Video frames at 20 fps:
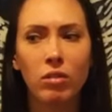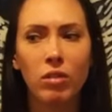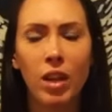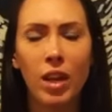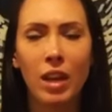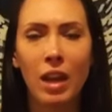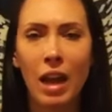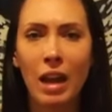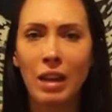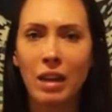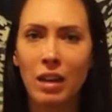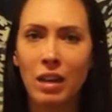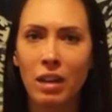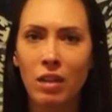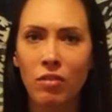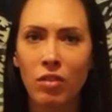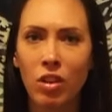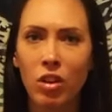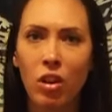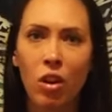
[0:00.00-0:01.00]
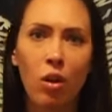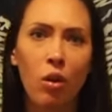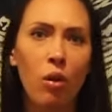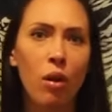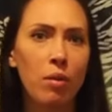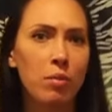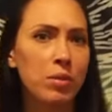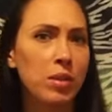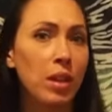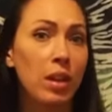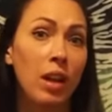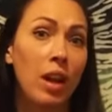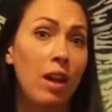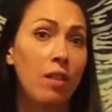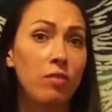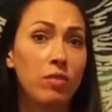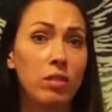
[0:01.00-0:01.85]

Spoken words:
and I didn't even know I was going to have